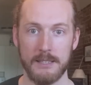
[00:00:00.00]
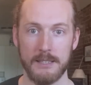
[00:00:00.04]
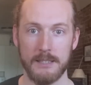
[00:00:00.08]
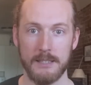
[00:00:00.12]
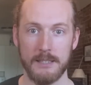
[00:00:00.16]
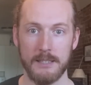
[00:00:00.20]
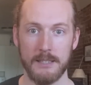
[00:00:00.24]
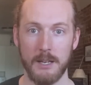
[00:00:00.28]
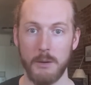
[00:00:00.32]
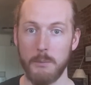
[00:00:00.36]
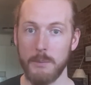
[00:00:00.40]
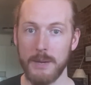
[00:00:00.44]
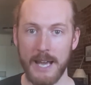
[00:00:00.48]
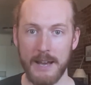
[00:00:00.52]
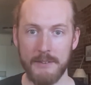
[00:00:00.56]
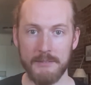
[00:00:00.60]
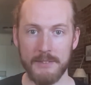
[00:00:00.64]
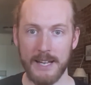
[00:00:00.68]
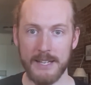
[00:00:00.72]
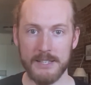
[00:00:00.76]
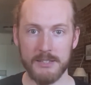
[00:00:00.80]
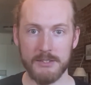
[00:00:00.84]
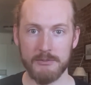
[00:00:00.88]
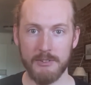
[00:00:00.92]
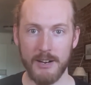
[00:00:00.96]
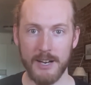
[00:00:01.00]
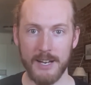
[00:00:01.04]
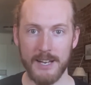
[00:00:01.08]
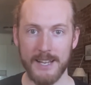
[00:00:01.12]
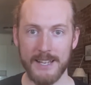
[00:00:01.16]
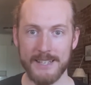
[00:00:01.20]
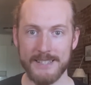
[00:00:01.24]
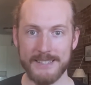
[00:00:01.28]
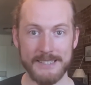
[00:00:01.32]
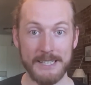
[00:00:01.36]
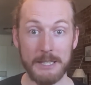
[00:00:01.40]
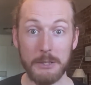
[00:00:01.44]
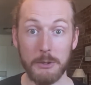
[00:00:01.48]
And we haven't had to write a
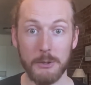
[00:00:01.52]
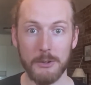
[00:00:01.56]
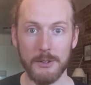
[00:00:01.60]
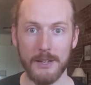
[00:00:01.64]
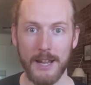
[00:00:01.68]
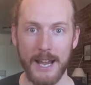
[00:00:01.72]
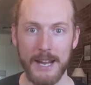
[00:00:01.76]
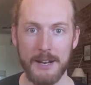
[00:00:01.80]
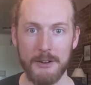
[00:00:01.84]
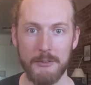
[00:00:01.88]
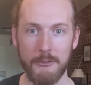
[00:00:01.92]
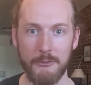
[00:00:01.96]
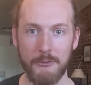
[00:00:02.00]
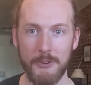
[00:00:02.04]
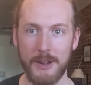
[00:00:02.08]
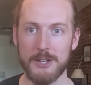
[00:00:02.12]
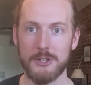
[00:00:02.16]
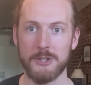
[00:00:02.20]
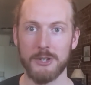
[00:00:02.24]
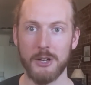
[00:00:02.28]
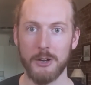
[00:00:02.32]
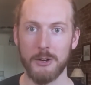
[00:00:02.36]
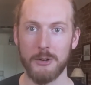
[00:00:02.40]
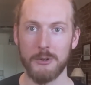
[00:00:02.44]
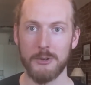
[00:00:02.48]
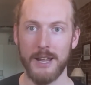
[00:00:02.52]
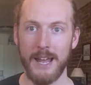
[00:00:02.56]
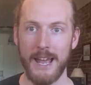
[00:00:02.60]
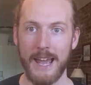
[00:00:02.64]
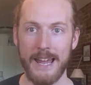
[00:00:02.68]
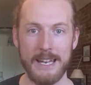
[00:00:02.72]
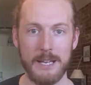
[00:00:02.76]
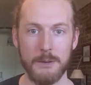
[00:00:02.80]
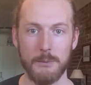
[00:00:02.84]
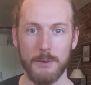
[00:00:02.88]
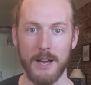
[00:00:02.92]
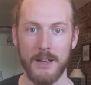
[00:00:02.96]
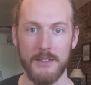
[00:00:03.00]
single line of fetch code
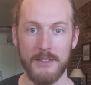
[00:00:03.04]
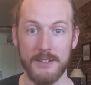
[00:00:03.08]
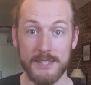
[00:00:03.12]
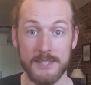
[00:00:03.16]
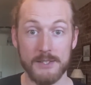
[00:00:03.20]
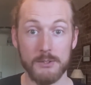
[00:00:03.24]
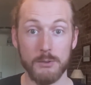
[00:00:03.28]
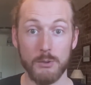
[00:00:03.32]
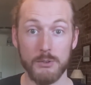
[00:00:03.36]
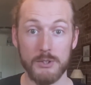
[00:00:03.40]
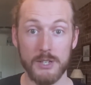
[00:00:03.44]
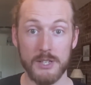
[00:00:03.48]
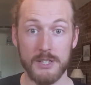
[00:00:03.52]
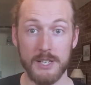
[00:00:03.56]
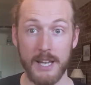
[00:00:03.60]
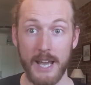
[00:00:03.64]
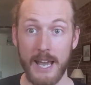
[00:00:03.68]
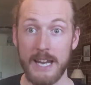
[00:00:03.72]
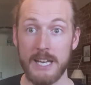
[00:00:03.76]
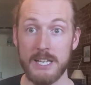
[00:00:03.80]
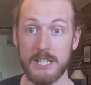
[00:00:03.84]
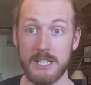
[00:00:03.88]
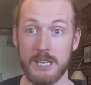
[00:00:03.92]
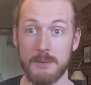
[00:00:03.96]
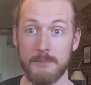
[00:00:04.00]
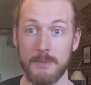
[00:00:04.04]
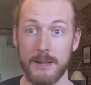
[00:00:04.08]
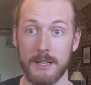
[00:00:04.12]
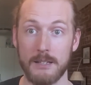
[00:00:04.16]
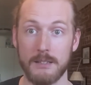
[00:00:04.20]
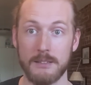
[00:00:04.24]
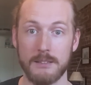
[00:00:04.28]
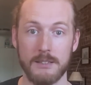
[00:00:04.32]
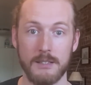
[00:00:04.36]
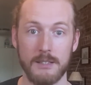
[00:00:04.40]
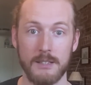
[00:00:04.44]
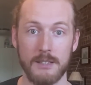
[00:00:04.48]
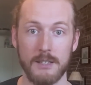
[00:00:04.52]
anywhere. This is all just HTML.
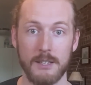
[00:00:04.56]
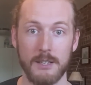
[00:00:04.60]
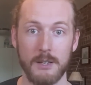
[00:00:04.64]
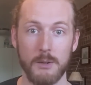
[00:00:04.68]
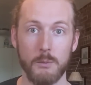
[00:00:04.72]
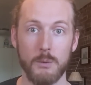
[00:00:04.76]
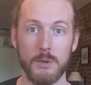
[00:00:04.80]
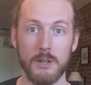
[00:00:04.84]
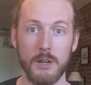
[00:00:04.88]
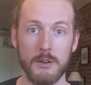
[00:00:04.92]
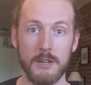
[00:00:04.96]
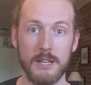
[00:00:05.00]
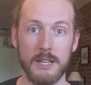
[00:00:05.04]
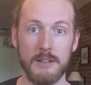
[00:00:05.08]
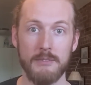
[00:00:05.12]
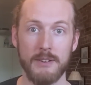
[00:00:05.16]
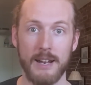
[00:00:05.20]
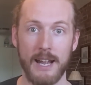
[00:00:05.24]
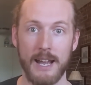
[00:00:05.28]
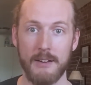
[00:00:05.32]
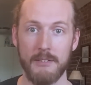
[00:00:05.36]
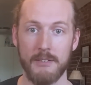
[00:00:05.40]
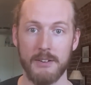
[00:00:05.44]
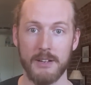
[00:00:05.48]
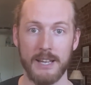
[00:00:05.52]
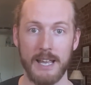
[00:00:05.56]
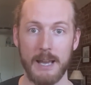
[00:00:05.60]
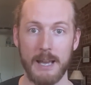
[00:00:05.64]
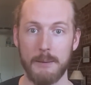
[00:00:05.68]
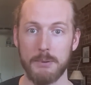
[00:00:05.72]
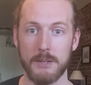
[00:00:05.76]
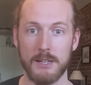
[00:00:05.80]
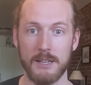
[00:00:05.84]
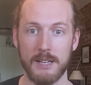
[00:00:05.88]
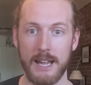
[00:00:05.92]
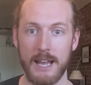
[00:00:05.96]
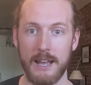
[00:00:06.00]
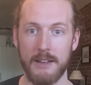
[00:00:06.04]
We don't even have a
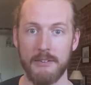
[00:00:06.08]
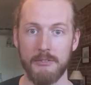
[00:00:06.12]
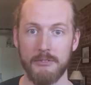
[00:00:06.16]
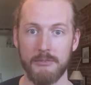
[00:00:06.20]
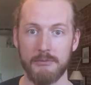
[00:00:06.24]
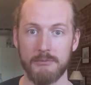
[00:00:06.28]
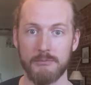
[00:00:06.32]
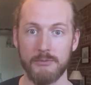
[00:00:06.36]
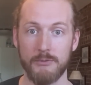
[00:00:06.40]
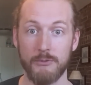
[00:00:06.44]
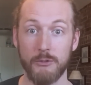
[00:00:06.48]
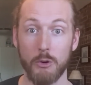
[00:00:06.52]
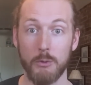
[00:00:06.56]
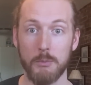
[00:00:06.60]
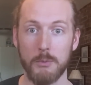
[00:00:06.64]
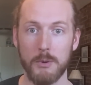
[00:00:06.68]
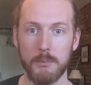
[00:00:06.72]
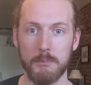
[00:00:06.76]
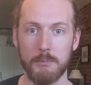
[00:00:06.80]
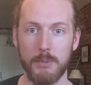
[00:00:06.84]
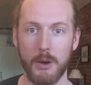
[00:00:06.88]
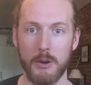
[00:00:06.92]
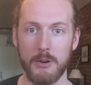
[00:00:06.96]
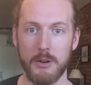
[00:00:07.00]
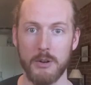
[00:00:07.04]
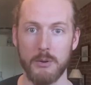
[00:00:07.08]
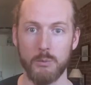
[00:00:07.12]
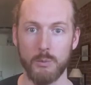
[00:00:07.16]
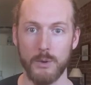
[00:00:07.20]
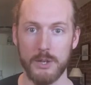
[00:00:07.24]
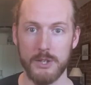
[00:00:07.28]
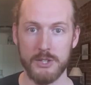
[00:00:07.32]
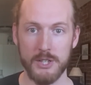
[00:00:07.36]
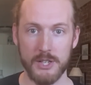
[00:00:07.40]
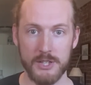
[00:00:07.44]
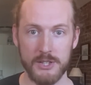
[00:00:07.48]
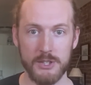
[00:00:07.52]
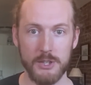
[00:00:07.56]
capital F form component. We're
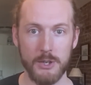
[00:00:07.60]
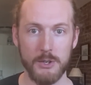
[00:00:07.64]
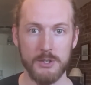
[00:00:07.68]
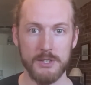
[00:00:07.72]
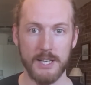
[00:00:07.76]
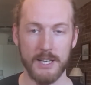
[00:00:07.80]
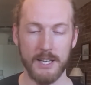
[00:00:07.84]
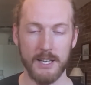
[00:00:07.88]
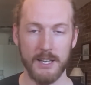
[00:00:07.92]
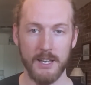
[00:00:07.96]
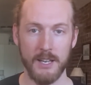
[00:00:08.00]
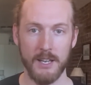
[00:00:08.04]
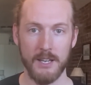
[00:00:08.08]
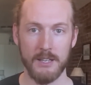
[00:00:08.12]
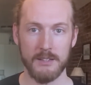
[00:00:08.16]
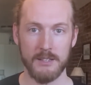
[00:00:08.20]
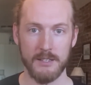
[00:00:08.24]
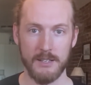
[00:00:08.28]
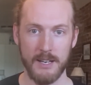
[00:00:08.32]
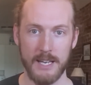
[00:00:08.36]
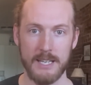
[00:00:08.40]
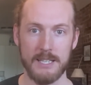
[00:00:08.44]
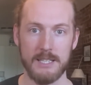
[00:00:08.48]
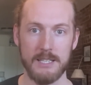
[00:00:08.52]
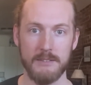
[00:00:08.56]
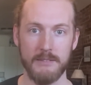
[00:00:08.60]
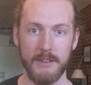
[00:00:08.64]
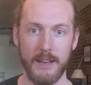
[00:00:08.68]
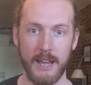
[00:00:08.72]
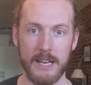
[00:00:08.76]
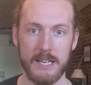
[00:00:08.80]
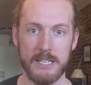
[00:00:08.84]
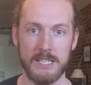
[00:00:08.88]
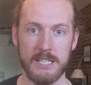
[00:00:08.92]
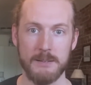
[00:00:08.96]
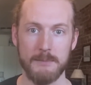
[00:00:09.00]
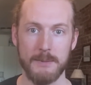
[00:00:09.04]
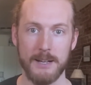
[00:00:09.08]
just using the native
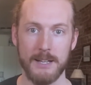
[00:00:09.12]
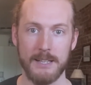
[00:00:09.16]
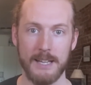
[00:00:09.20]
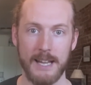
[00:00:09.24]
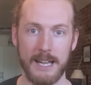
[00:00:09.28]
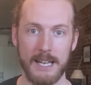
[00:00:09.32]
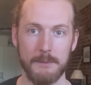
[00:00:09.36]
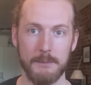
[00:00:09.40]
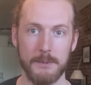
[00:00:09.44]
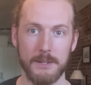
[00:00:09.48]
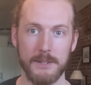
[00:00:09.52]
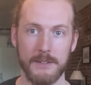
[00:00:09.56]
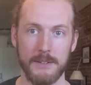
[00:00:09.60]
HTML element.